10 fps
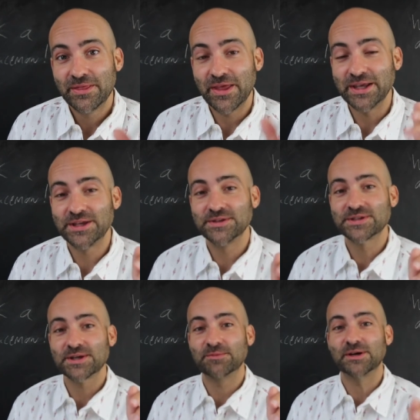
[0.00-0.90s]
Thank you
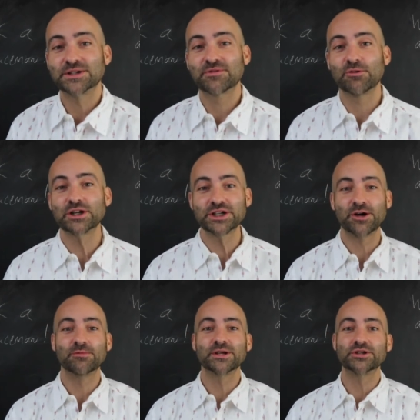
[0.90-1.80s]
so much for watching.
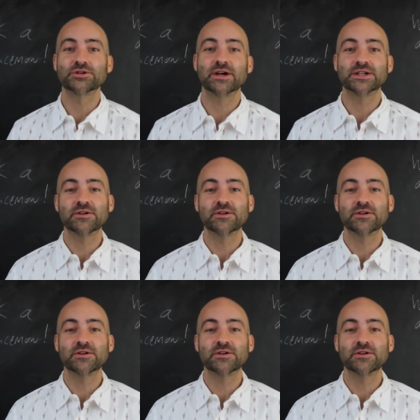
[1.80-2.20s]
I hope you enjoyed.